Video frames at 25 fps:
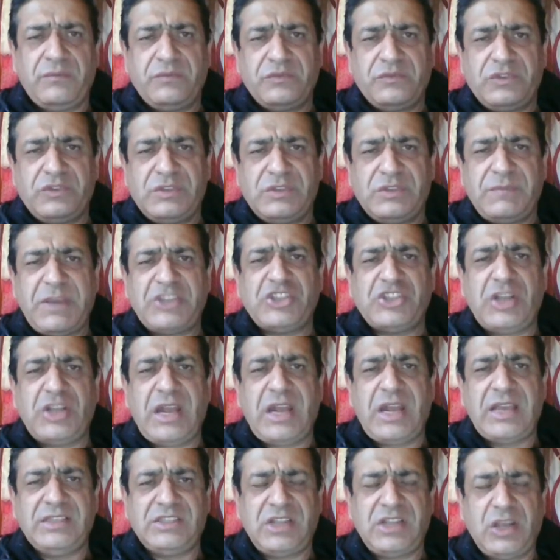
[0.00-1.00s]

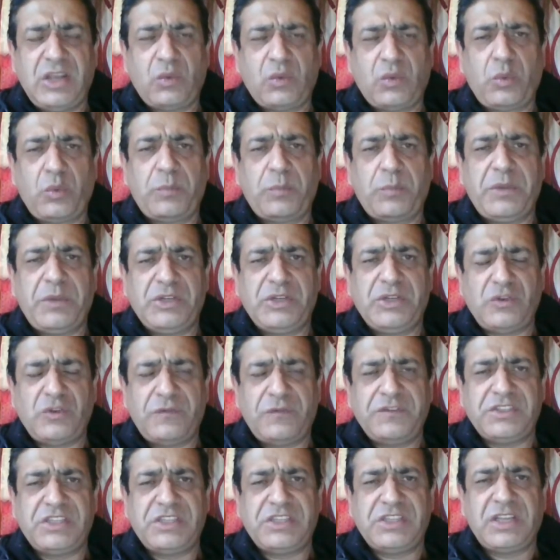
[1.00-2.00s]
specialized equipment,
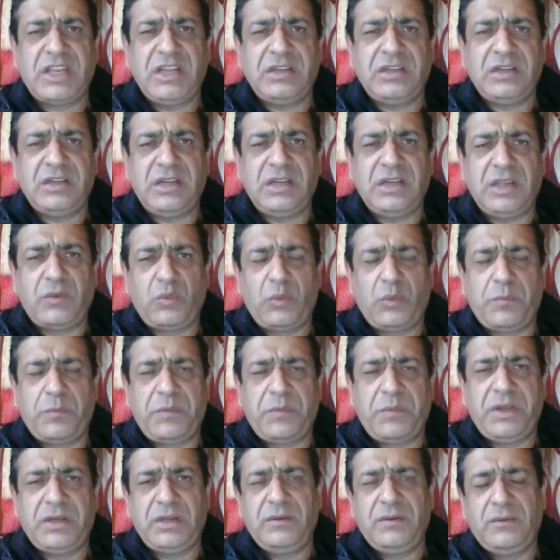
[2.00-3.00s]
sophisticated
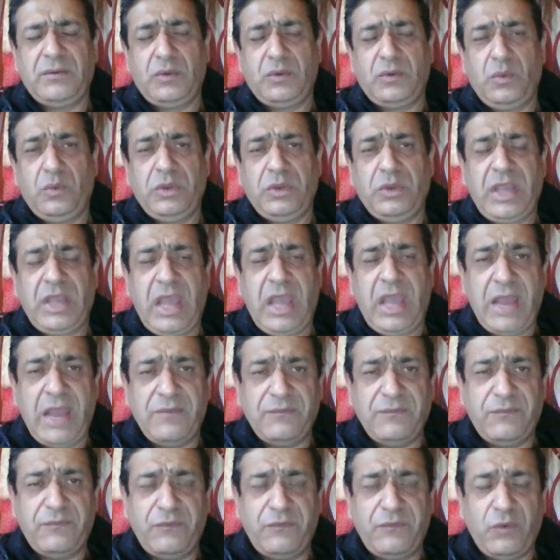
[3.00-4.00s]
equipment, including
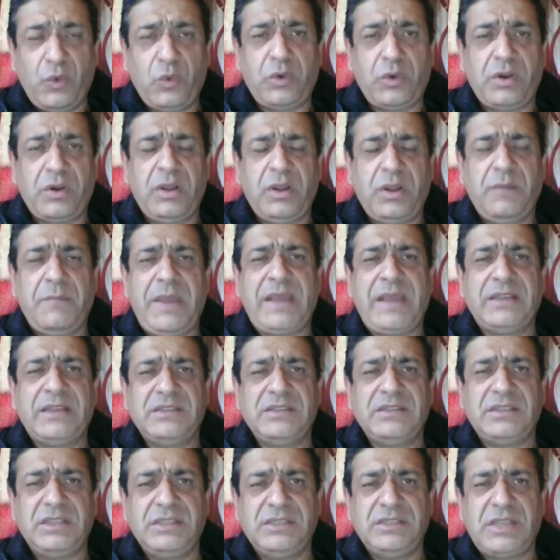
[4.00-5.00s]
M4
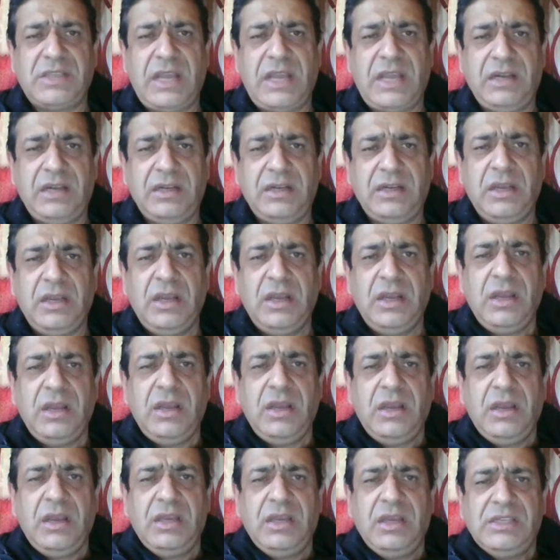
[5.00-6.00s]
magazines and
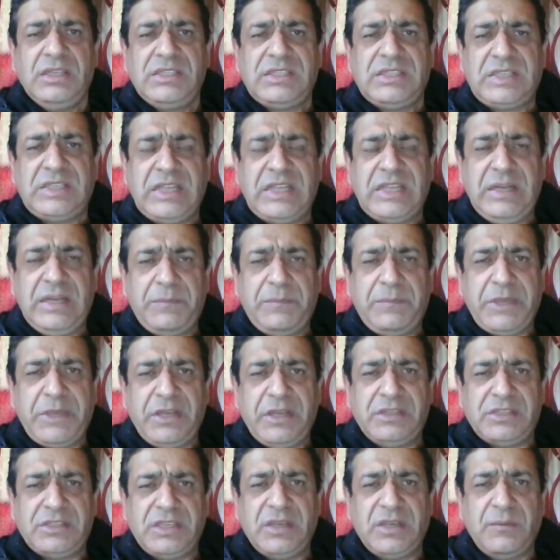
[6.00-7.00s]
steel
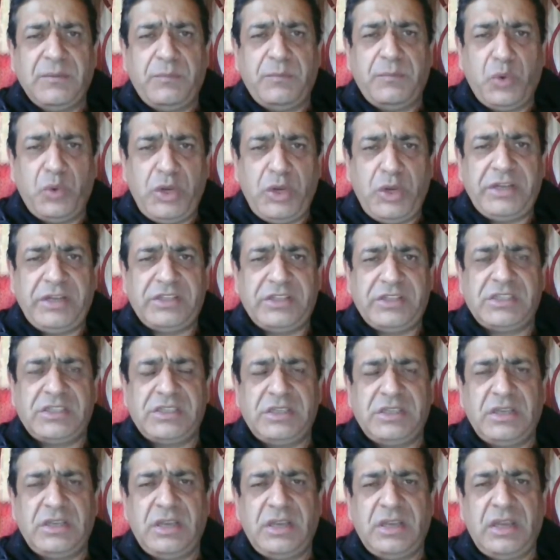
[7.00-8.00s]
piercing
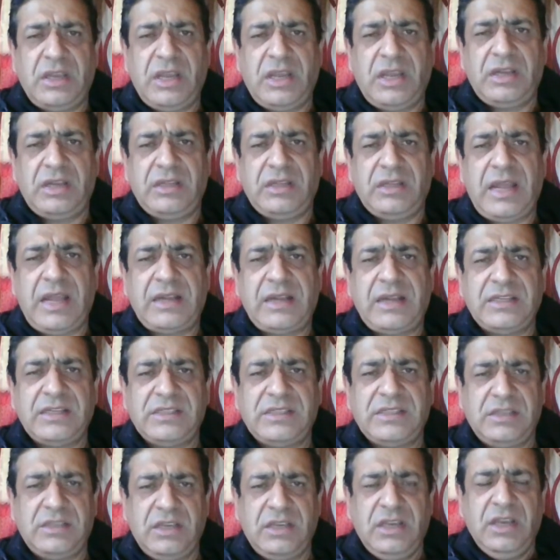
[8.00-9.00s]
bullets, and that
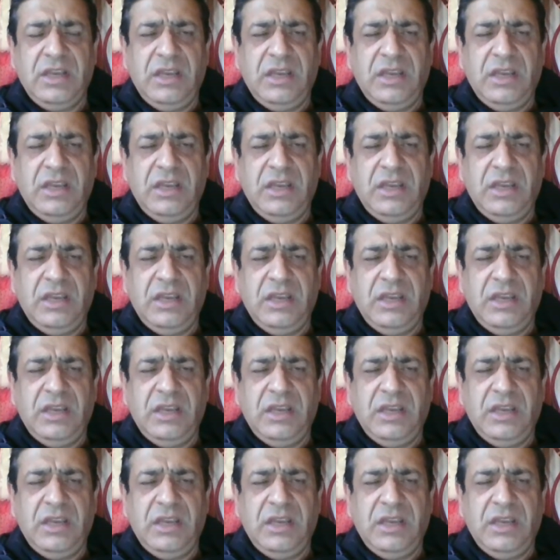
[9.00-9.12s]
has